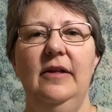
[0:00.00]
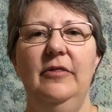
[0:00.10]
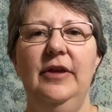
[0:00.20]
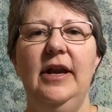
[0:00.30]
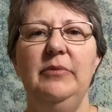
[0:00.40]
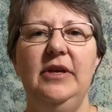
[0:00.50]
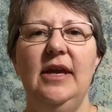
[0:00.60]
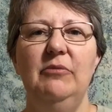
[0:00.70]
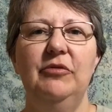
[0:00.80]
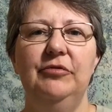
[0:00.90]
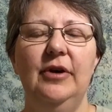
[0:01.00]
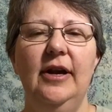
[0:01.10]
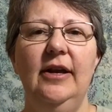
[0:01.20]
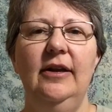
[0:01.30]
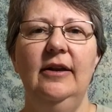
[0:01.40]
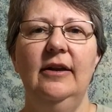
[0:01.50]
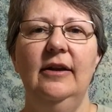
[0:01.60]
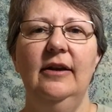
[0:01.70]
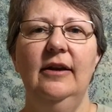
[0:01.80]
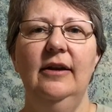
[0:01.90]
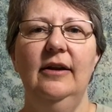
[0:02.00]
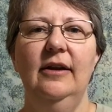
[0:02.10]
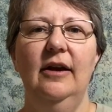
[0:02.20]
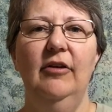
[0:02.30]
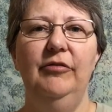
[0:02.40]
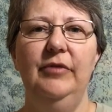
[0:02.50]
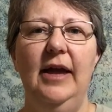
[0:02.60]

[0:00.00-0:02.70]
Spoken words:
Then I became afraid of